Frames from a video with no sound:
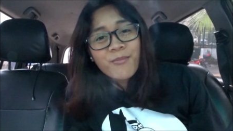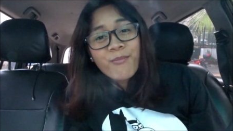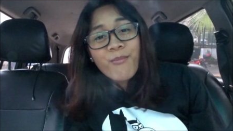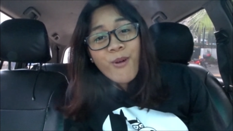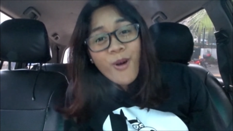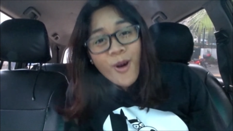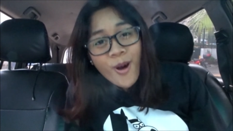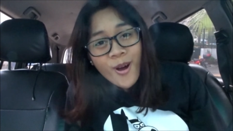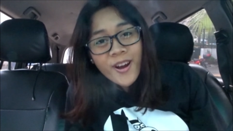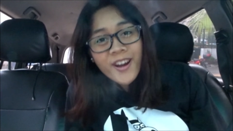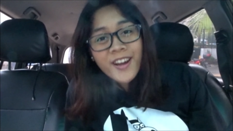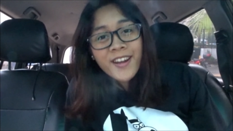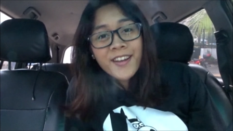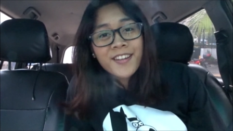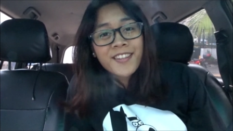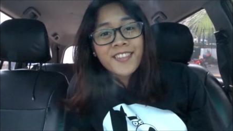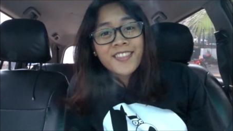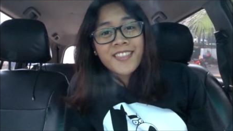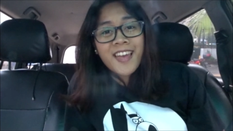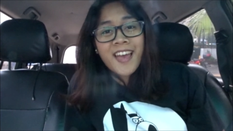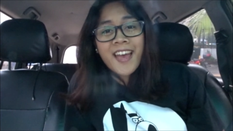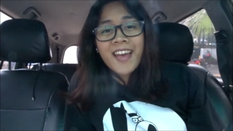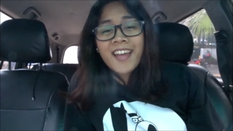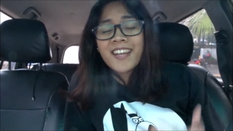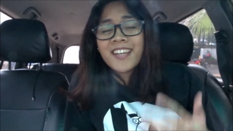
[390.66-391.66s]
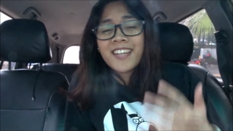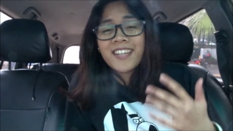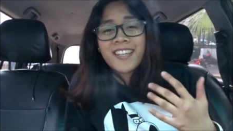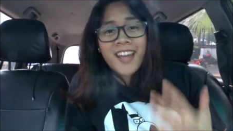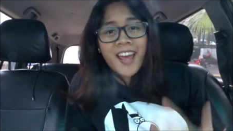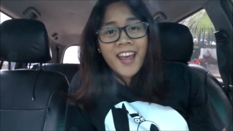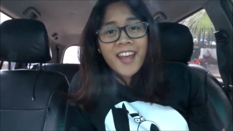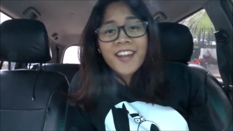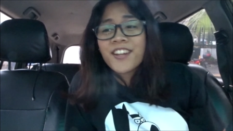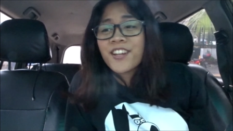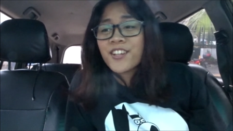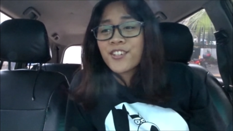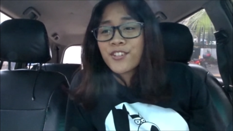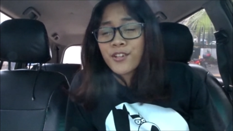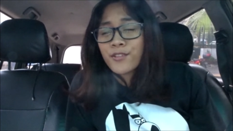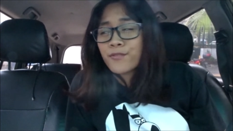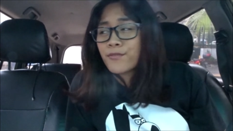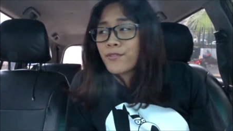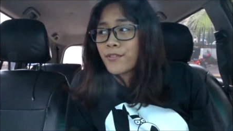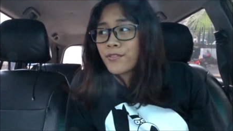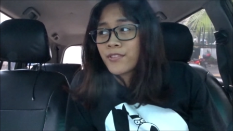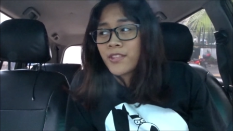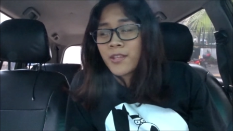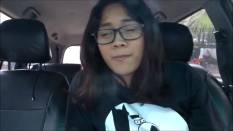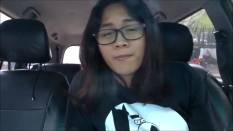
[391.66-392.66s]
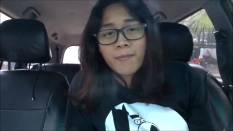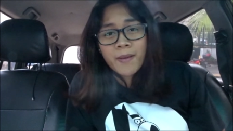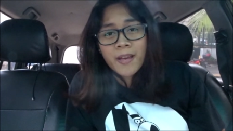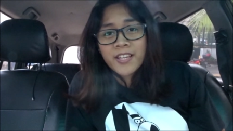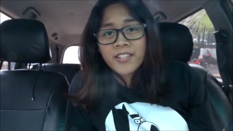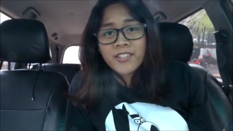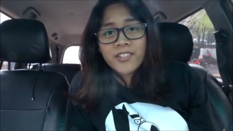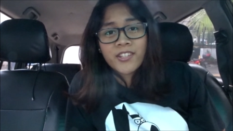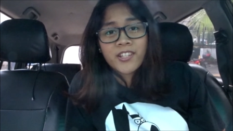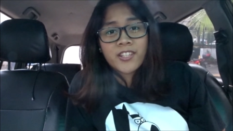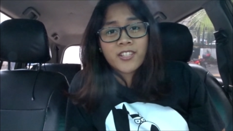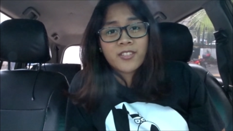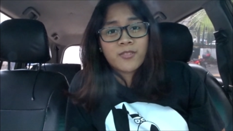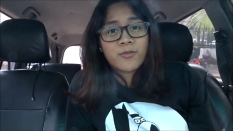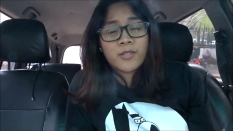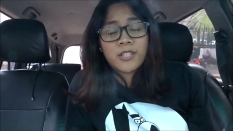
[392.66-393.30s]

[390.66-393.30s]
more than 950 pesos,